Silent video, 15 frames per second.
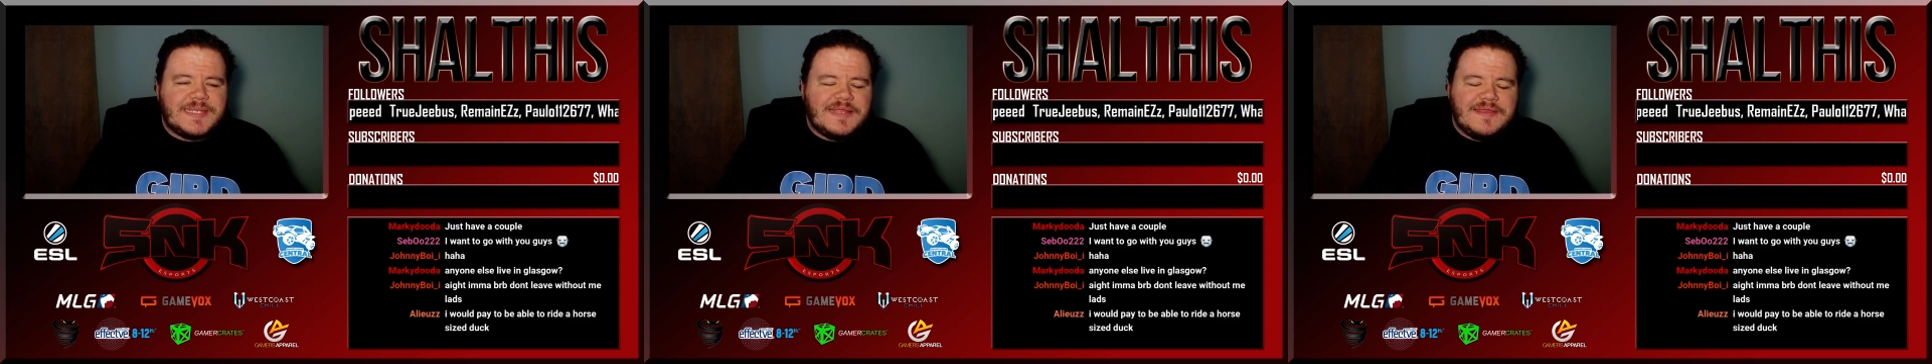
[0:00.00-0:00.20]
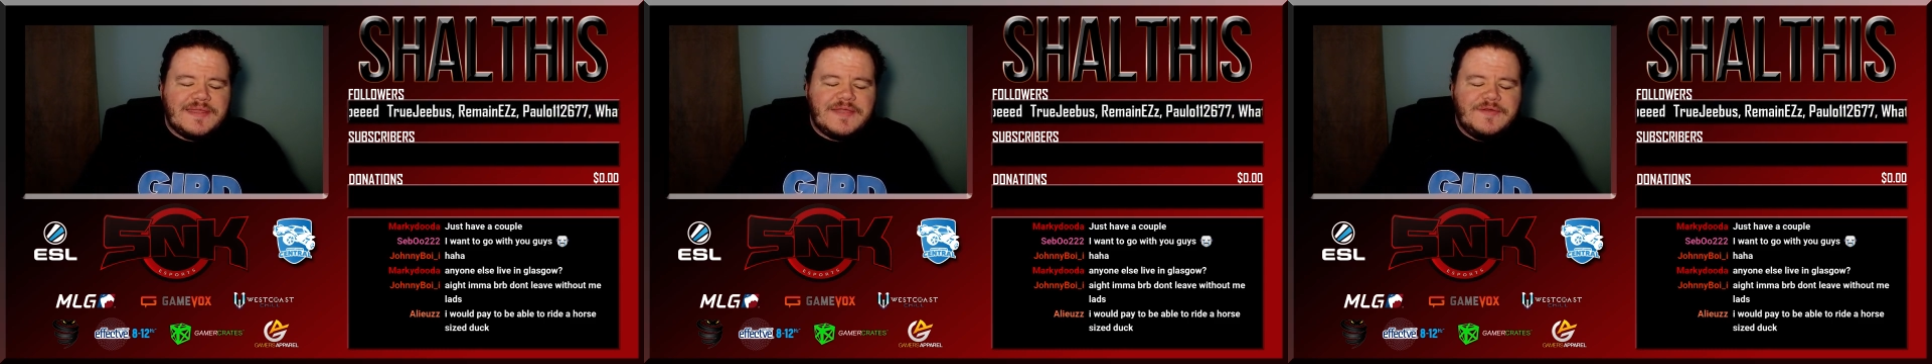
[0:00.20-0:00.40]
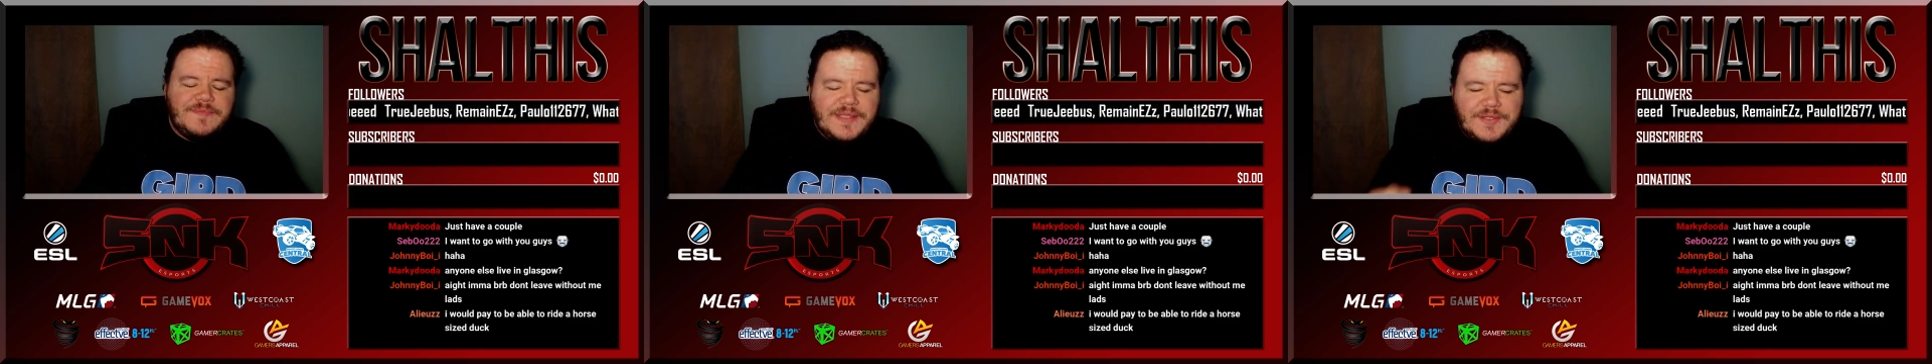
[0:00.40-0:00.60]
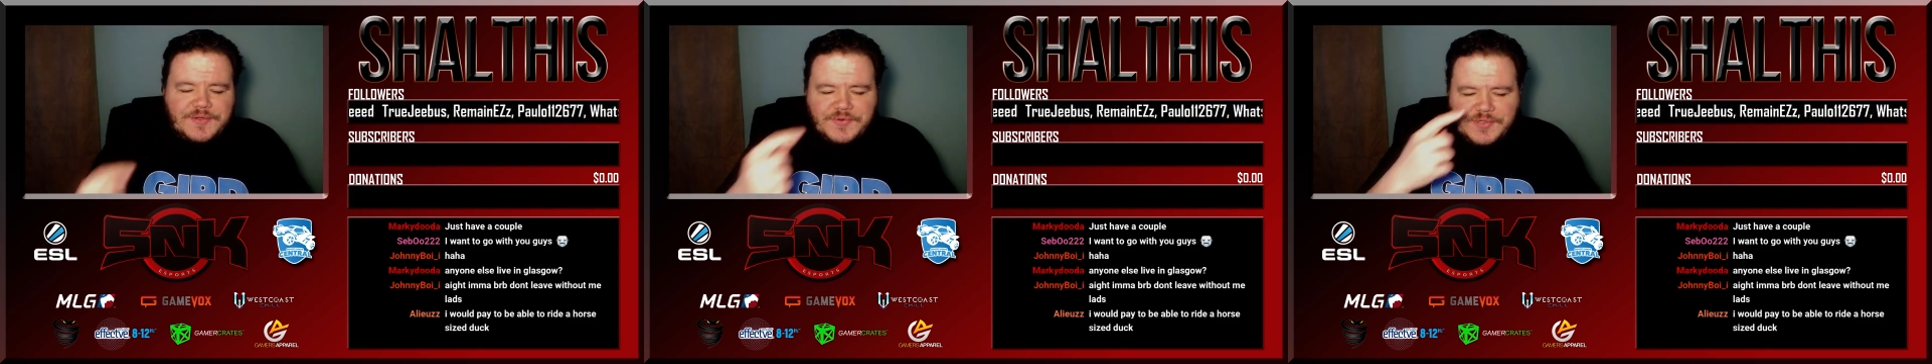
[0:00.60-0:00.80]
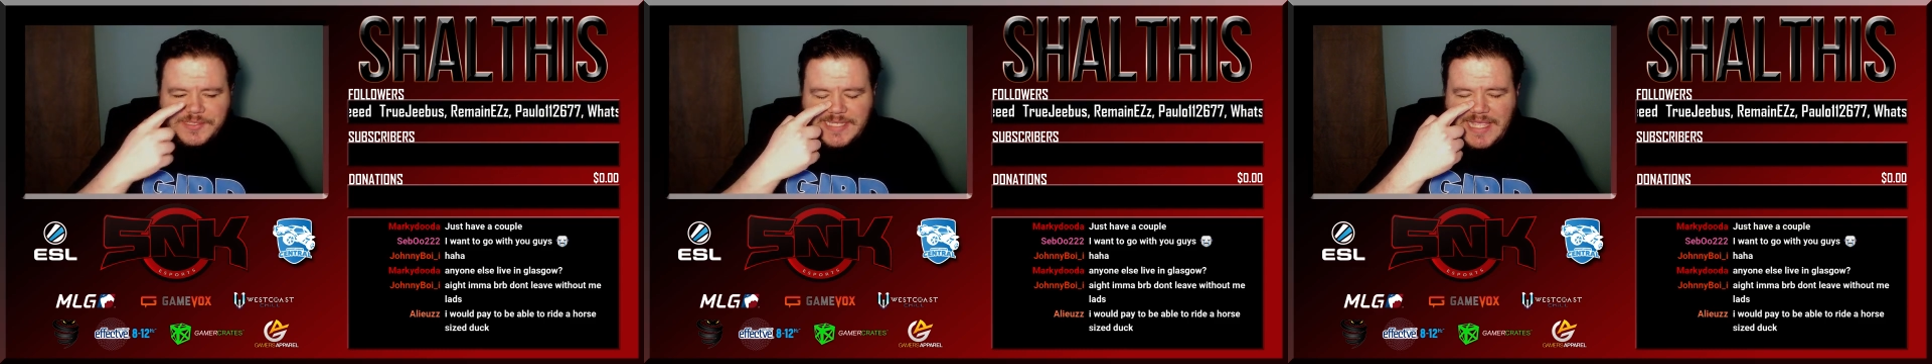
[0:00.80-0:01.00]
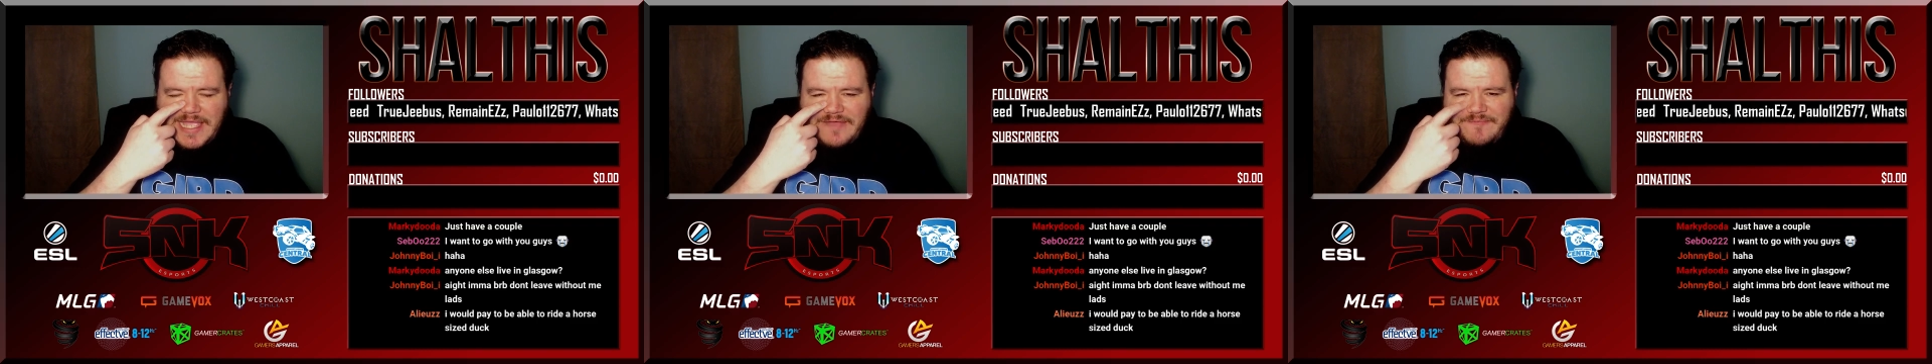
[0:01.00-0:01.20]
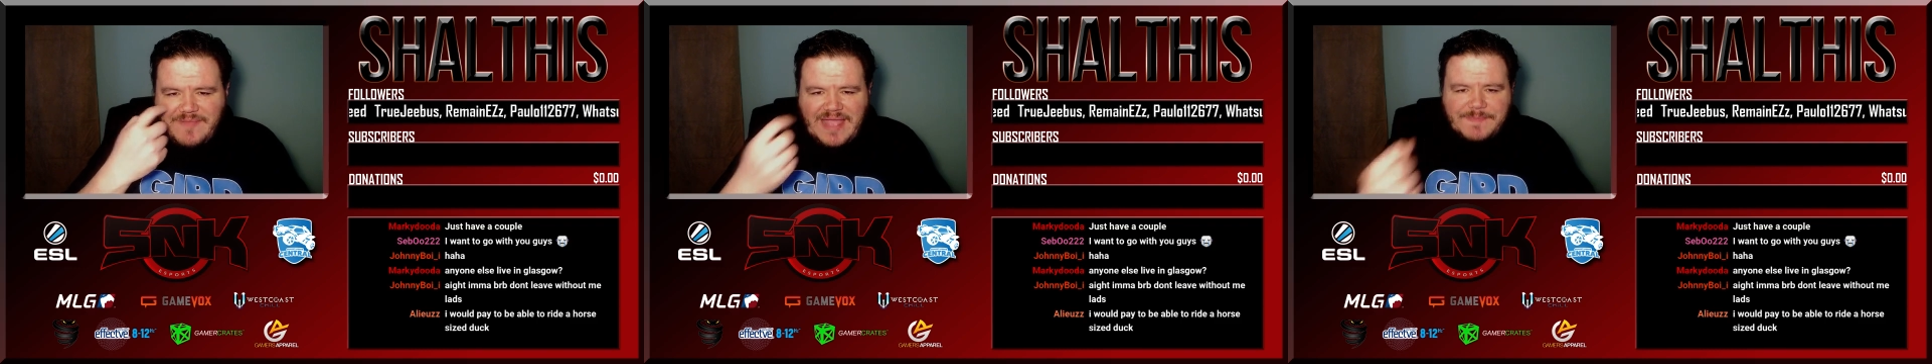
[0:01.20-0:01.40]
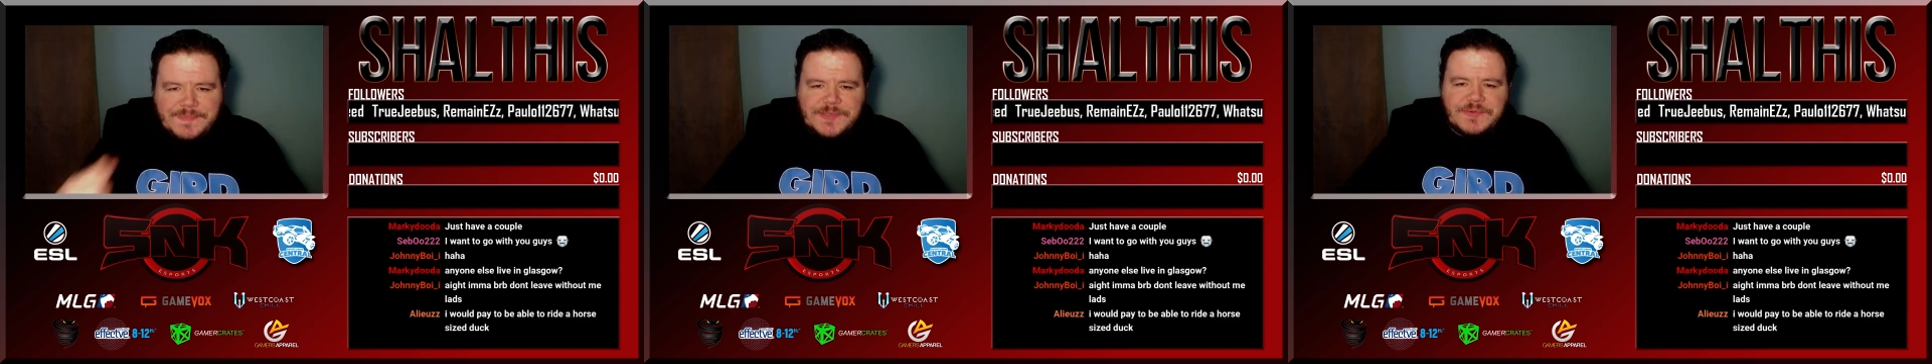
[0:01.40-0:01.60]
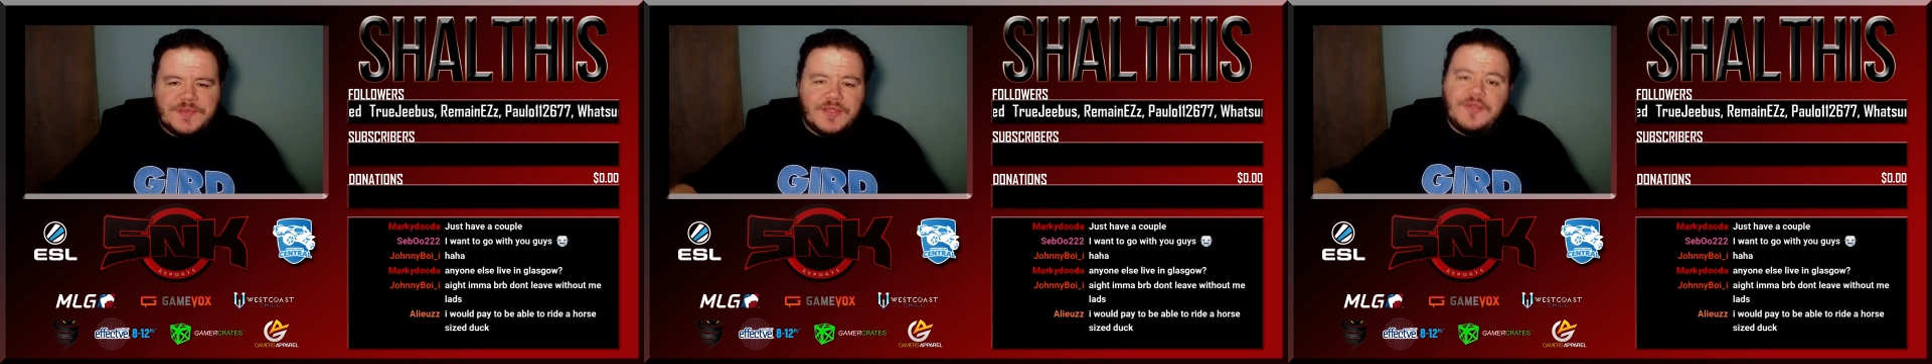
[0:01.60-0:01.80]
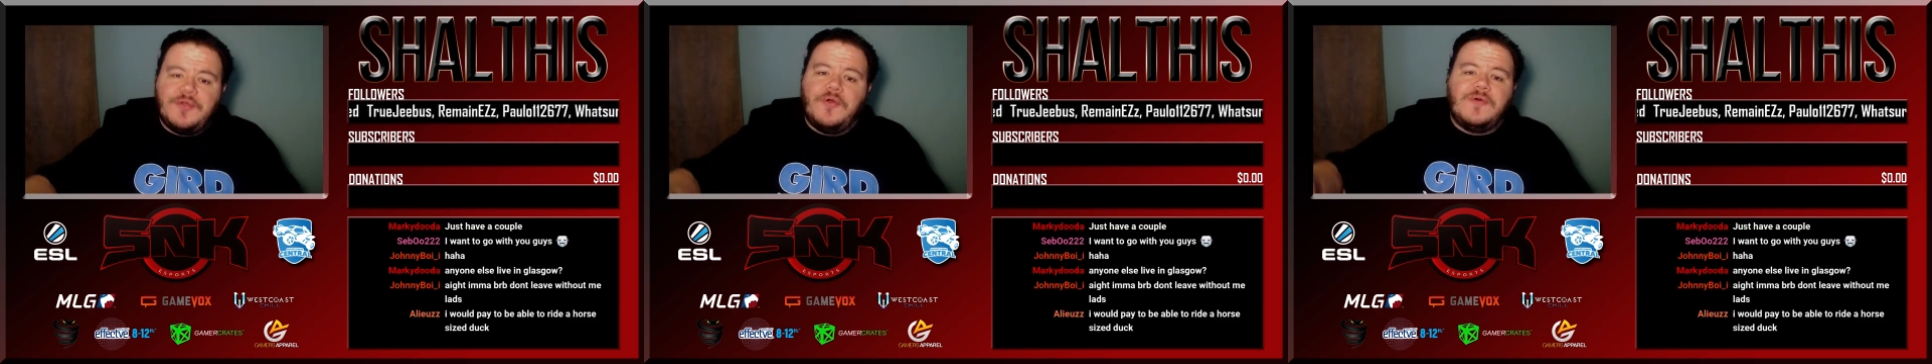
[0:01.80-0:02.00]
and I think it would be cool to have maps where
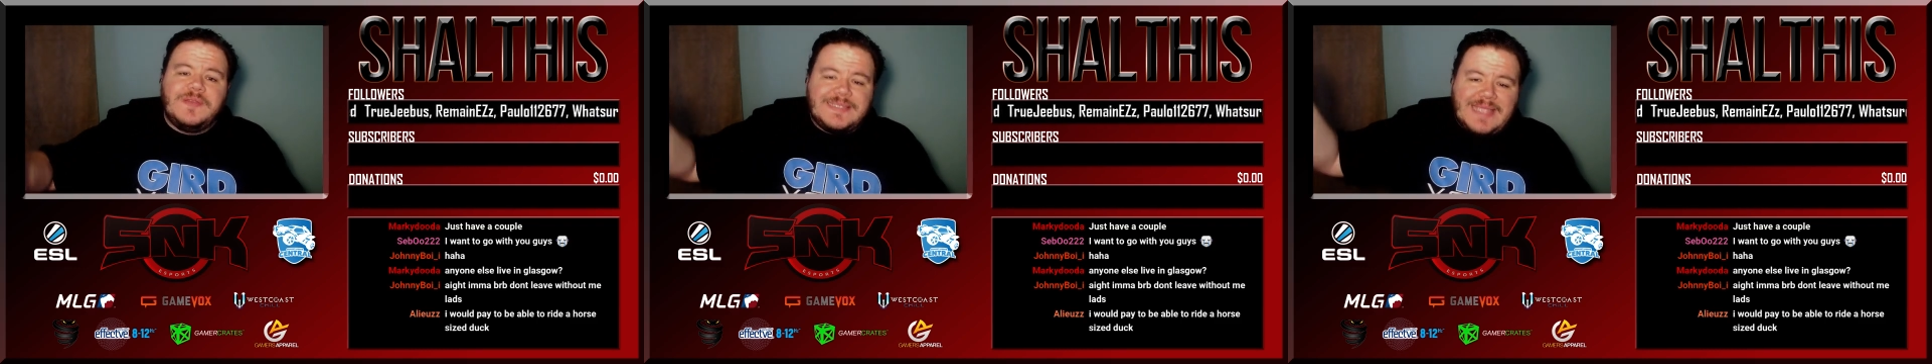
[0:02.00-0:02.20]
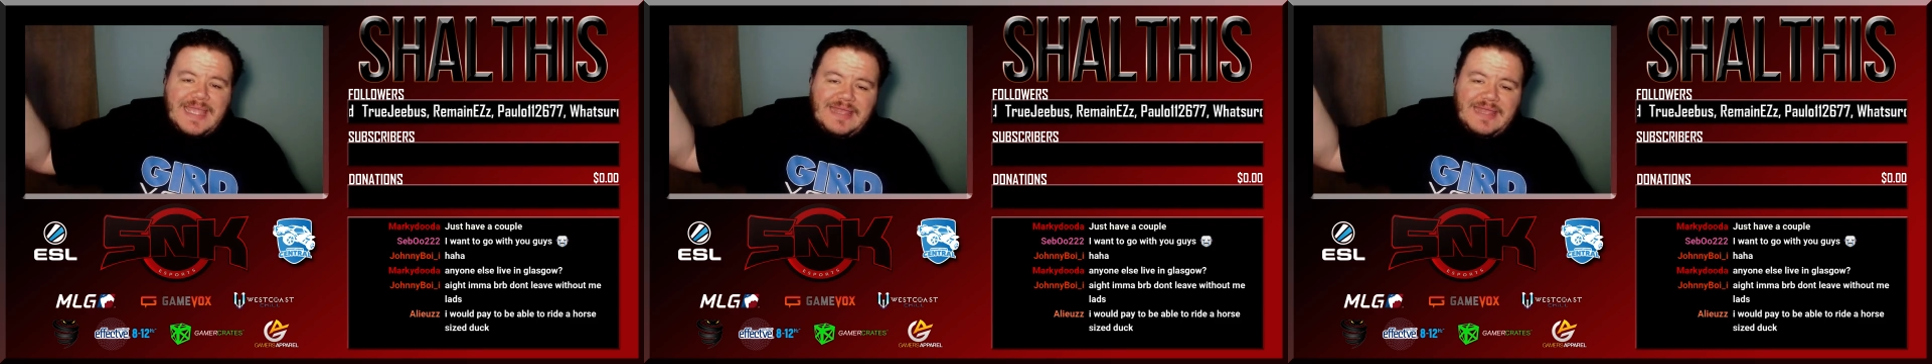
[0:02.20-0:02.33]
the goal is